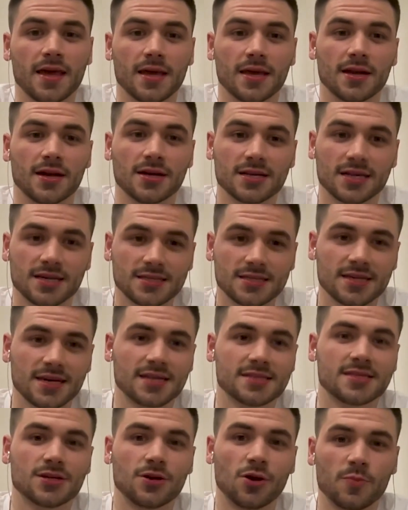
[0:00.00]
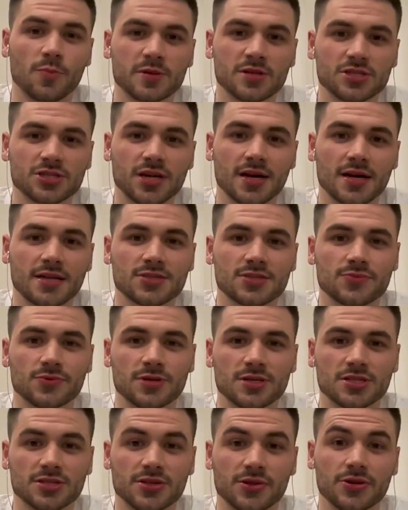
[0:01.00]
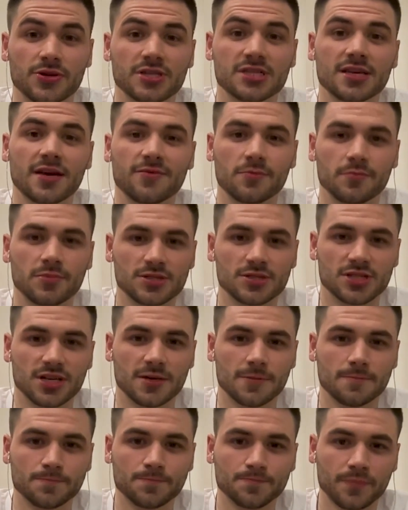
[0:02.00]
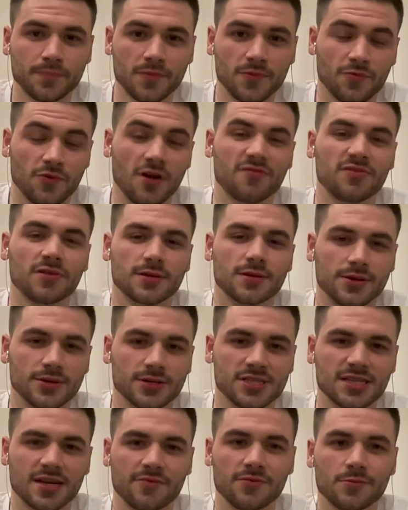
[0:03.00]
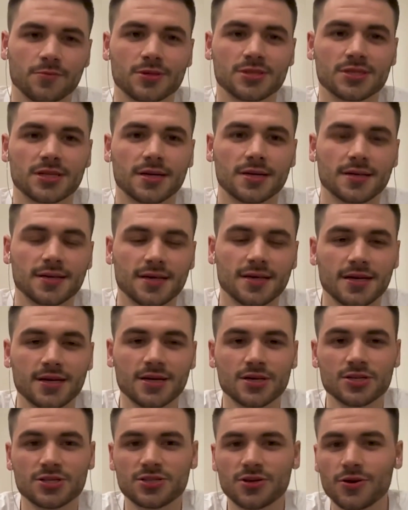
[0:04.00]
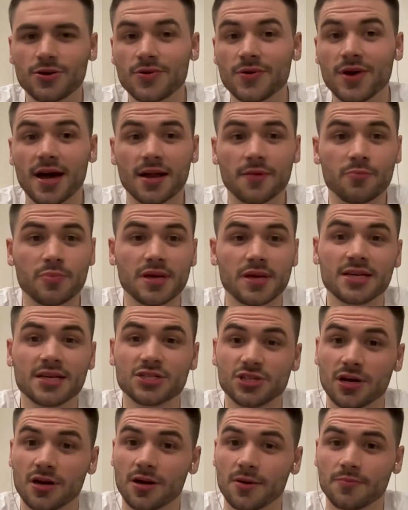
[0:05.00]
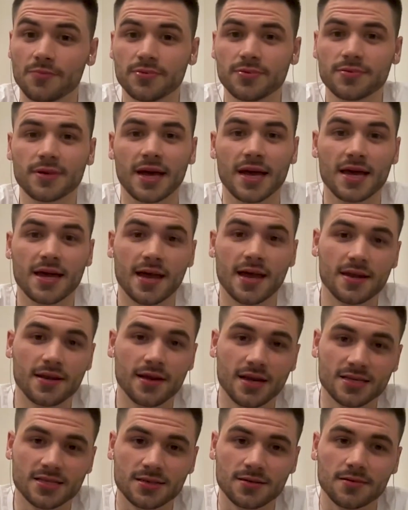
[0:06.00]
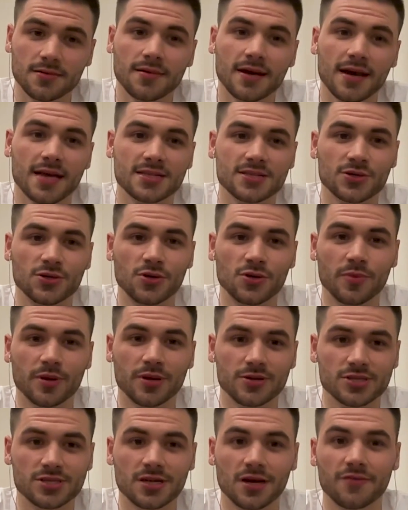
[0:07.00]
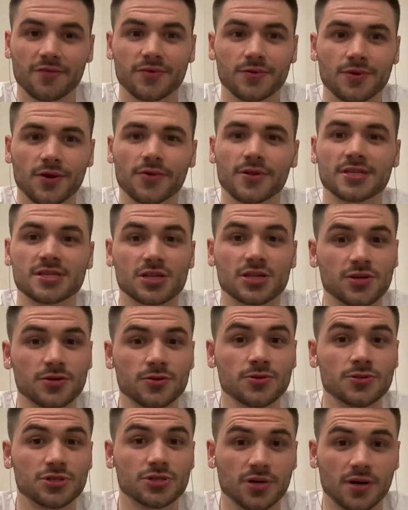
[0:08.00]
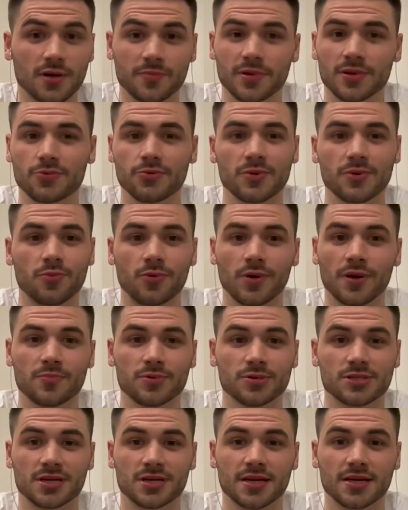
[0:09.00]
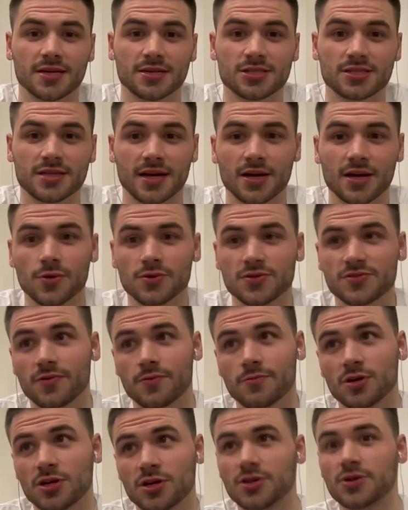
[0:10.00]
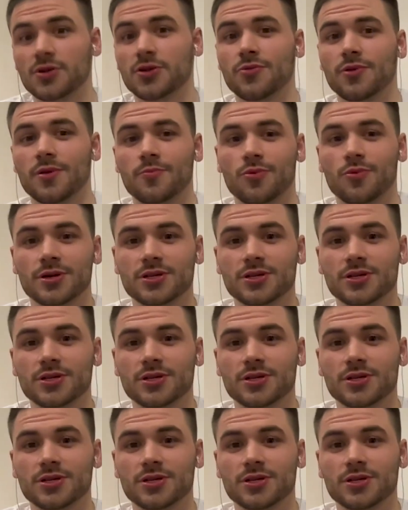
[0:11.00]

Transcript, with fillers: and uncontested open shots was 37%, roughly 37%. So you got a big jump, and as a as a hooper yourself, you know that's a huge jump in three point percentage. That goes from a good three